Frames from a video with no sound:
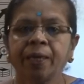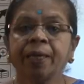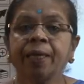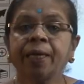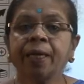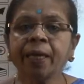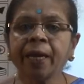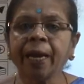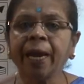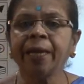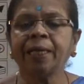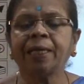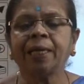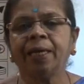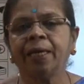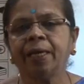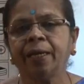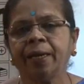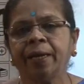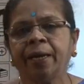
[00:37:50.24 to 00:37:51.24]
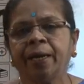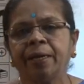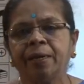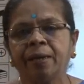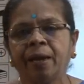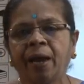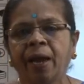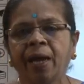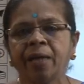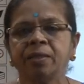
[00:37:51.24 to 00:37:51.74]
greatly
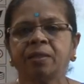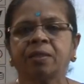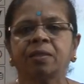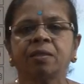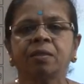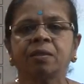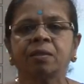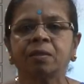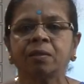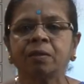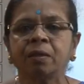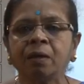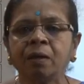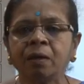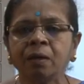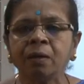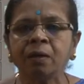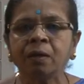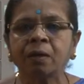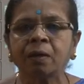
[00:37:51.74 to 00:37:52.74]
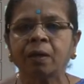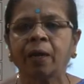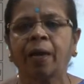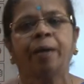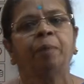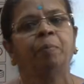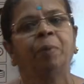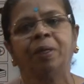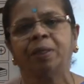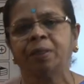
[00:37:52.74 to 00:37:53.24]
enhances the
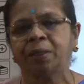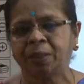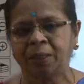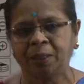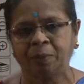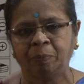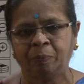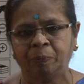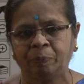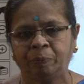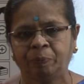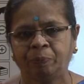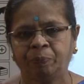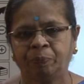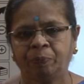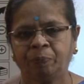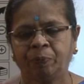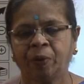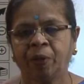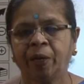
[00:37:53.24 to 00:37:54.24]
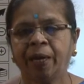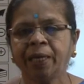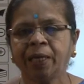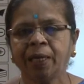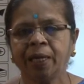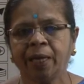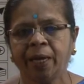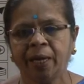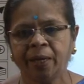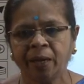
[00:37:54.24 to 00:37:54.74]
reliability,
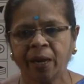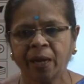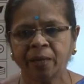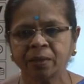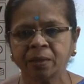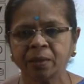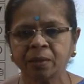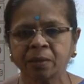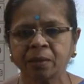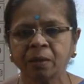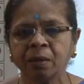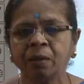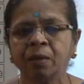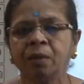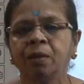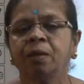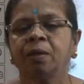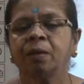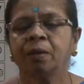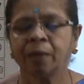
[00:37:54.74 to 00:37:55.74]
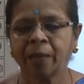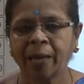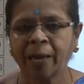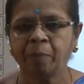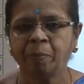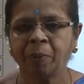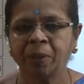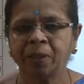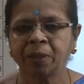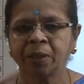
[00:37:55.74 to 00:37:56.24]
greatly enhances the
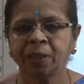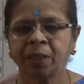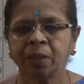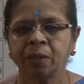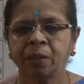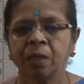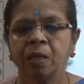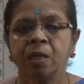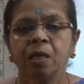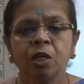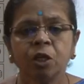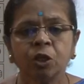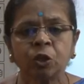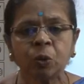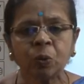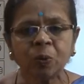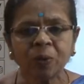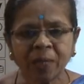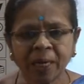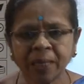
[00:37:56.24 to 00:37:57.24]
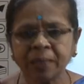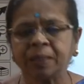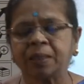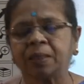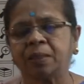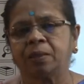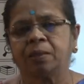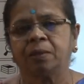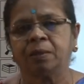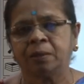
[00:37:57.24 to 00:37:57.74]
reliability. So,
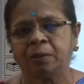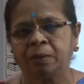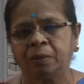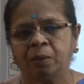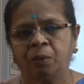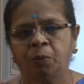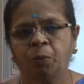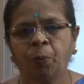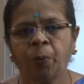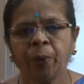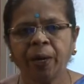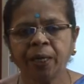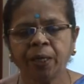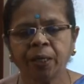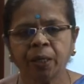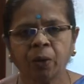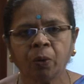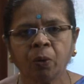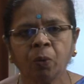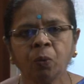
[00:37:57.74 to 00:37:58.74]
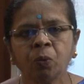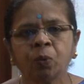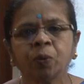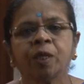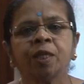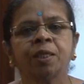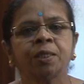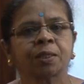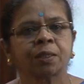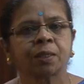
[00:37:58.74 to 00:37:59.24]
this video
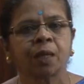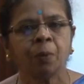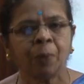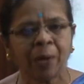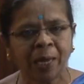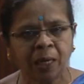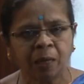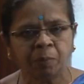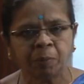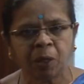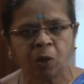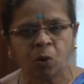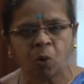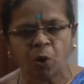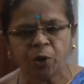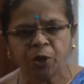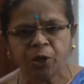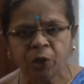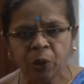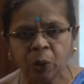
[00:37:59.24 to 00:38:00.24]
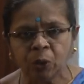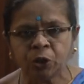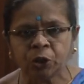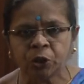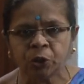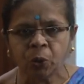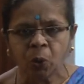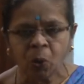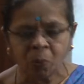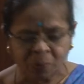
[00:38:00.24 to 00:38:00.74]
is available on
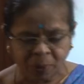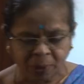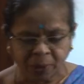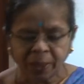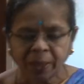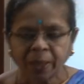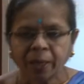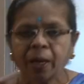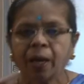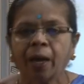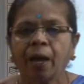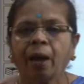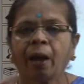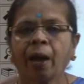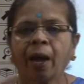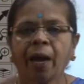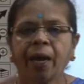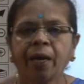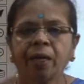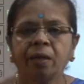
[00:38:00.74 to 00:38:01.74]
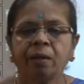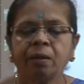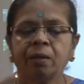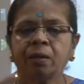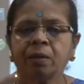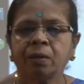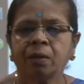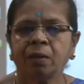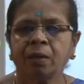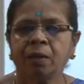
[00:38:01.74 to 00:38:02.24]
YouTube and
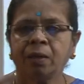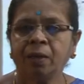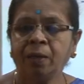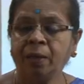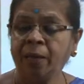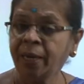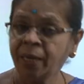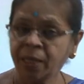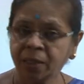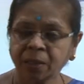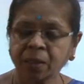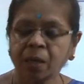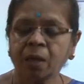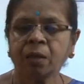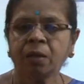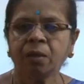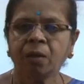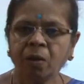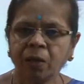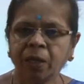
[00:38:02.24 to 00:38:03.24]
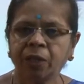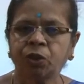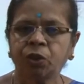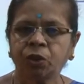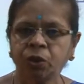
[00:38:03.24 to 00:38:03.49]
let us acknowledge